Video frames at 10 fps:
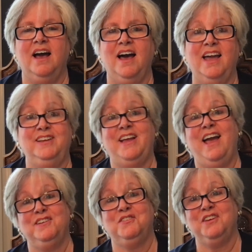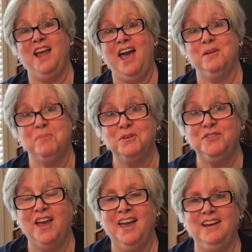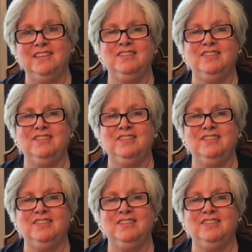I actually had a birthday.